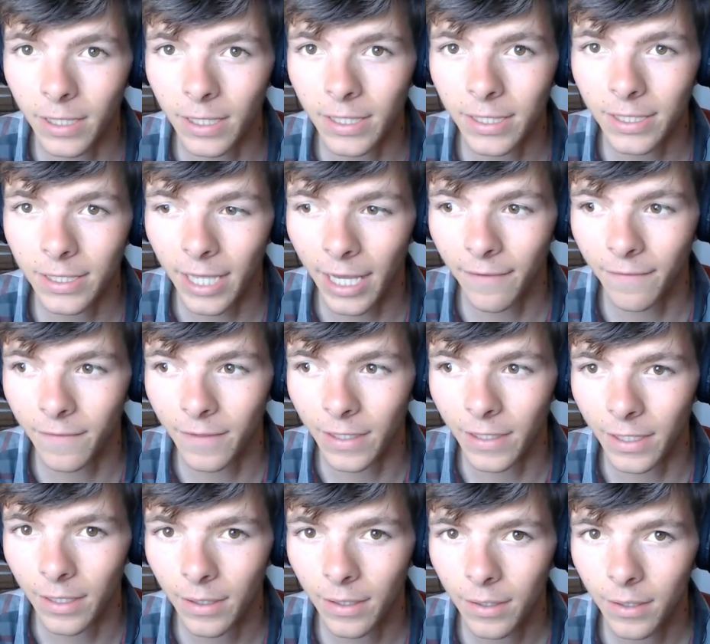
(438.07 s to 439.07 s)
safety.
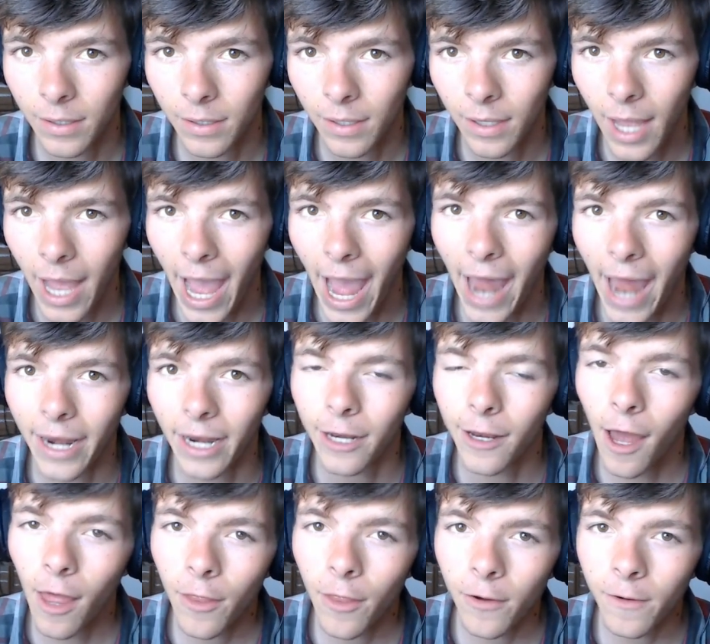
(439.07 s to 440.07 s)
And
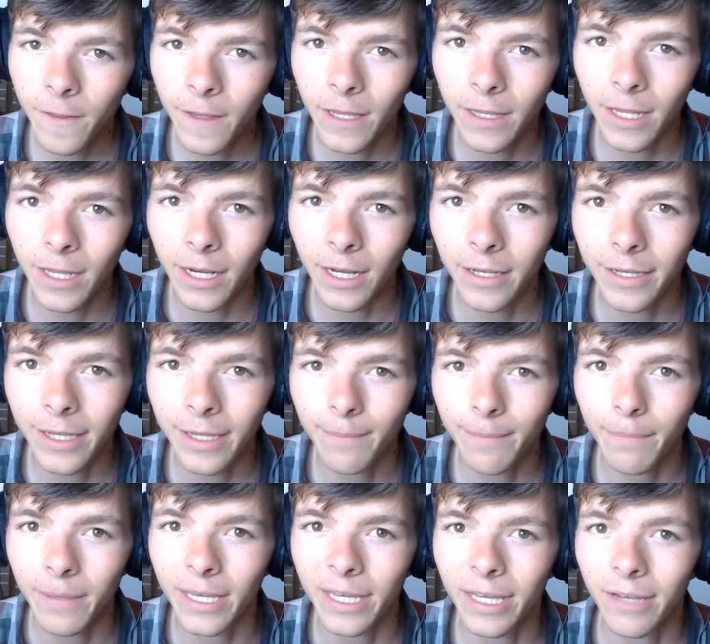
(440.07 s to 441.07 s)
another thing that could
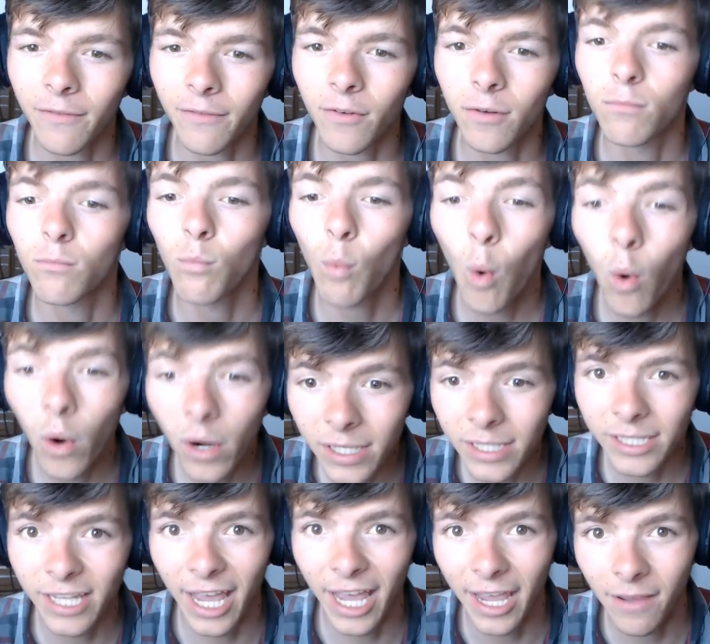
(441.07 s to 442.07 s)
be even more
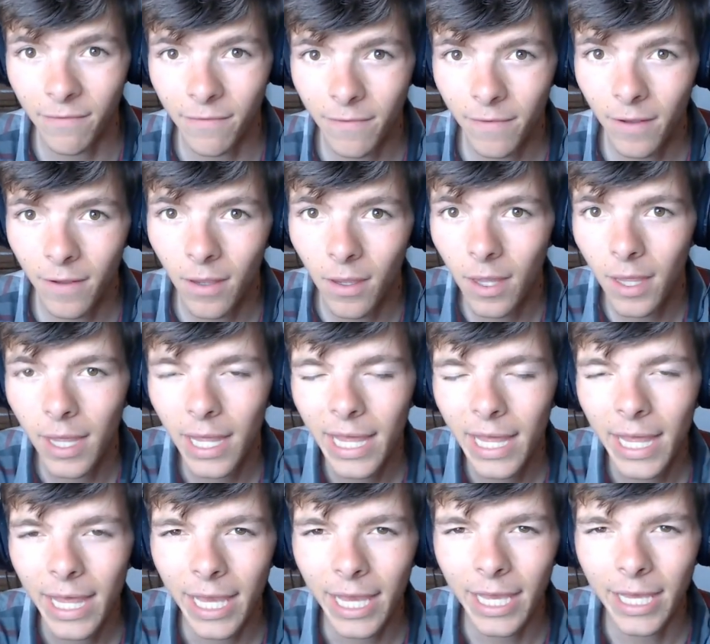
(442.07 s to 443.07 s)
safe
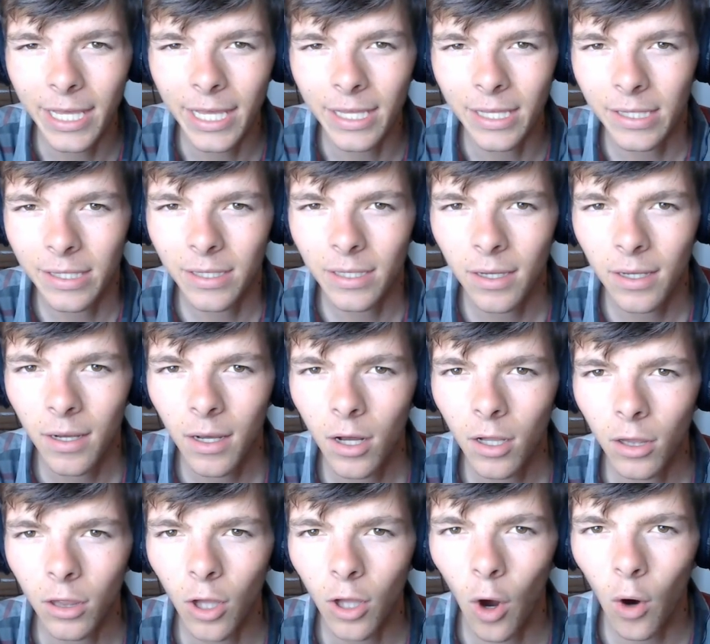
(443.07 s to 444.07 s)
is
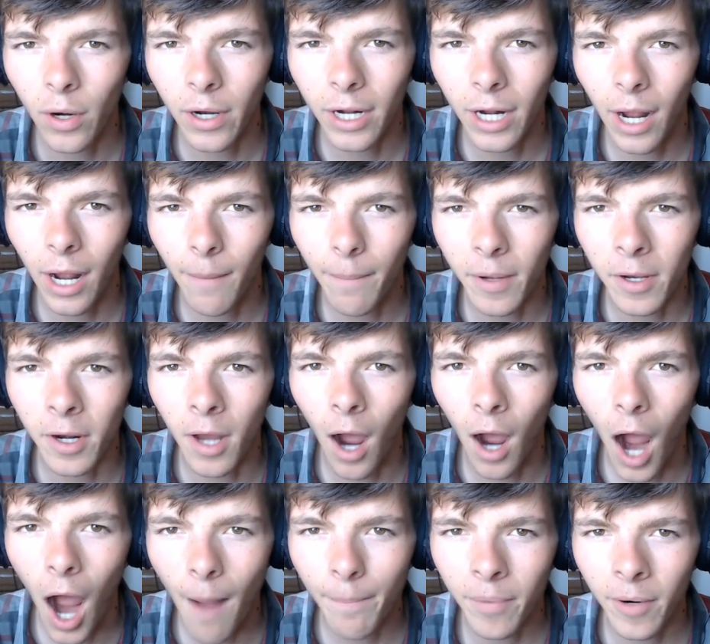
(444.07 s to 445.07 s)
loading up an
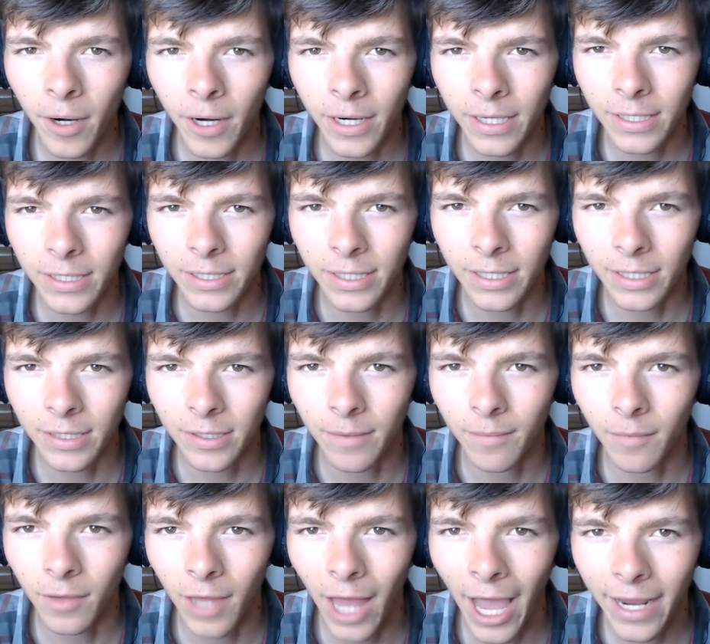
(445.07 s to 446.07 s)
operating
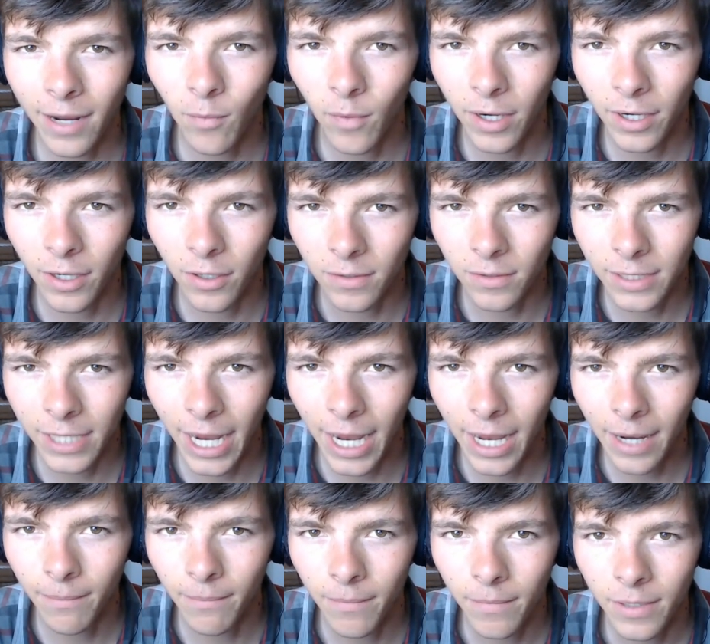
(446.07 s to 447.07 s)
system like Windows
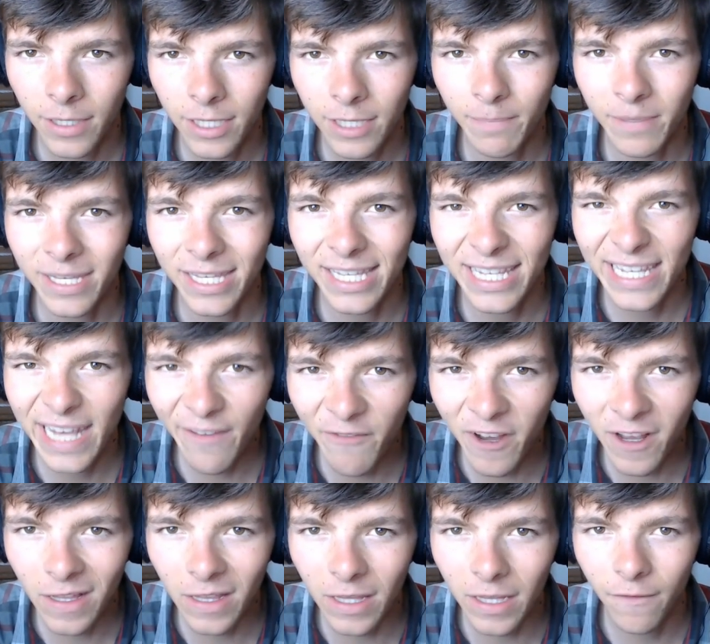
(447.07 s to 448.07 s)
ten
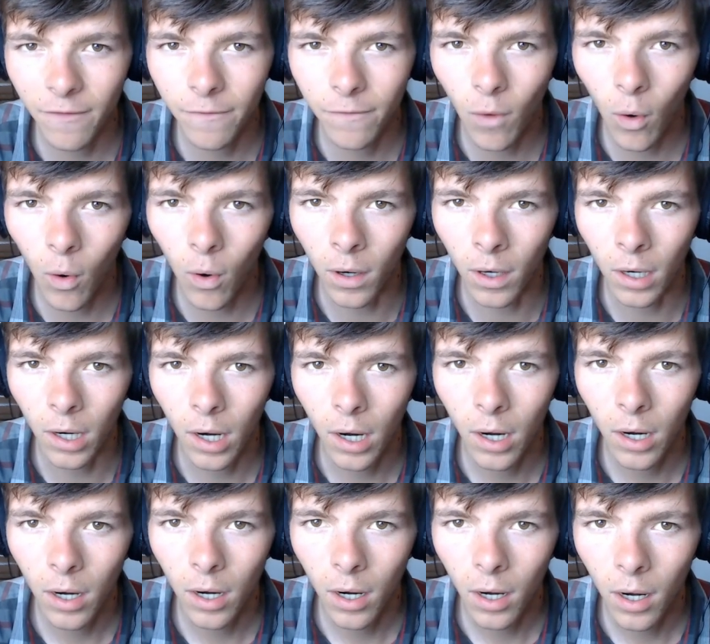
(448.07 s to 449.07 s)
specifically for
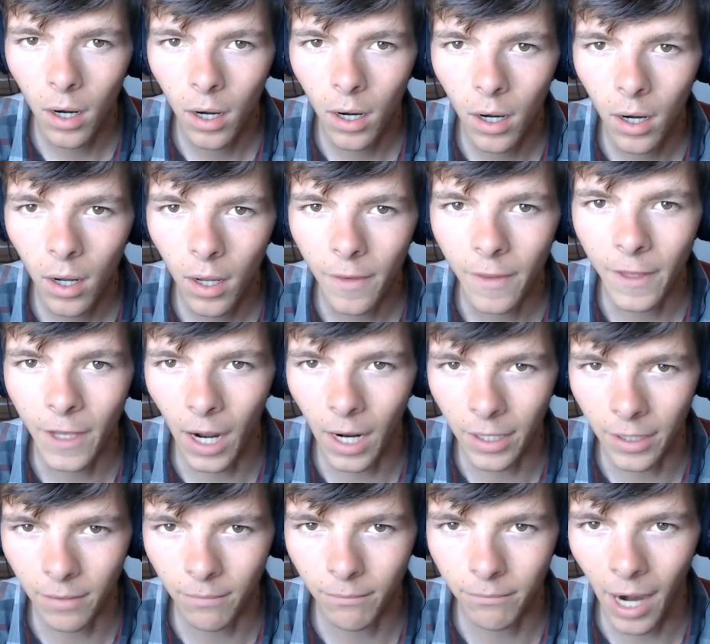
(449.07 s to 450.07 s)
the
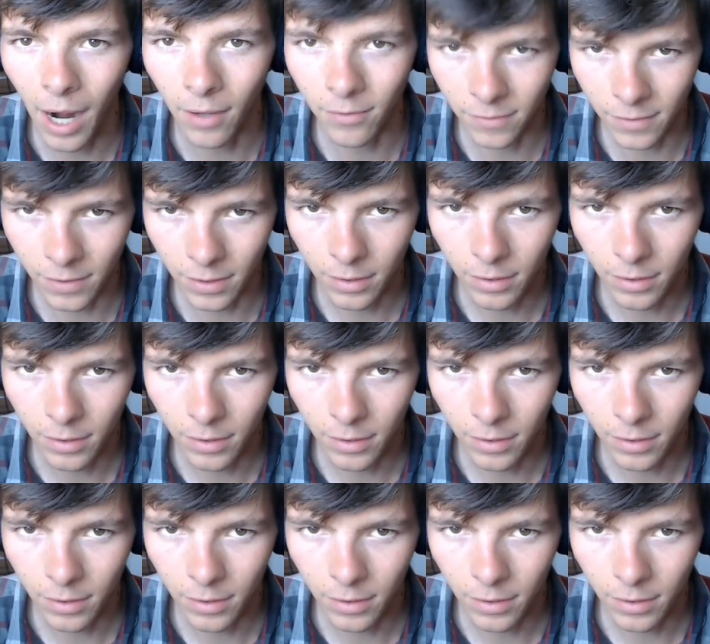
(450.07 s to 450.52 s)
Onion browser,